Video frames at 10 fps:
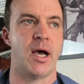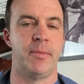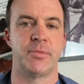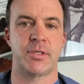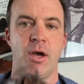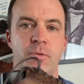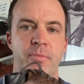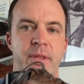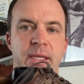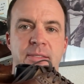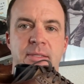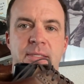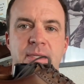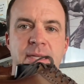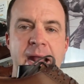So this
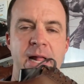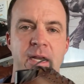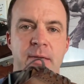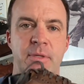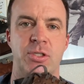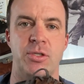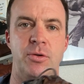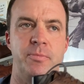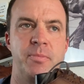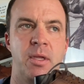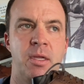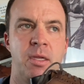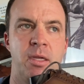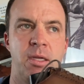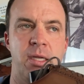is an Allen Edmonds shoe.
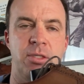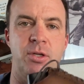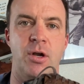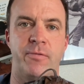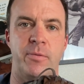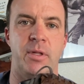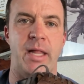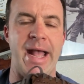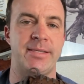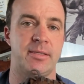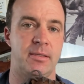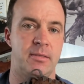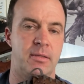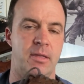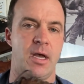As you know from the last
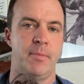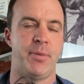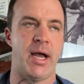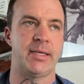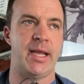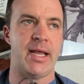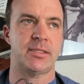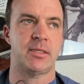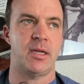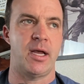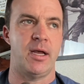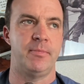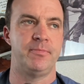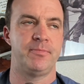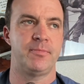podcast
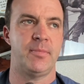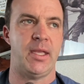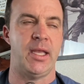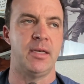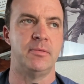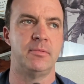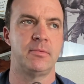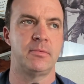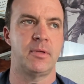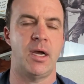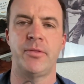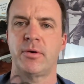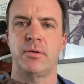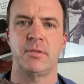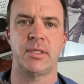and
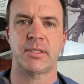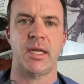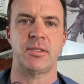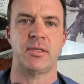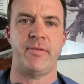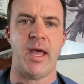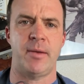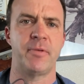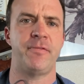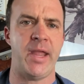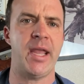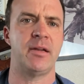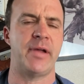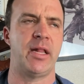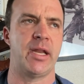other discussions I've had, I'm a fan
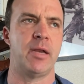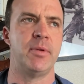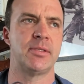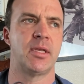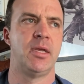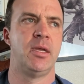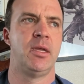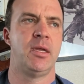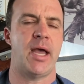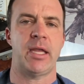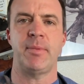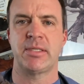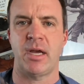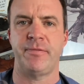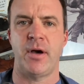of Allen Edmonds. I can be
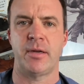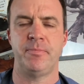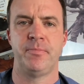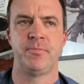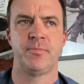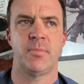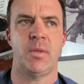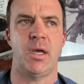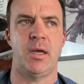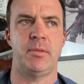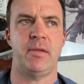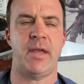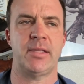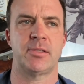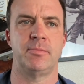tough on them. They've
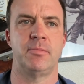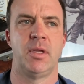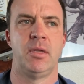had some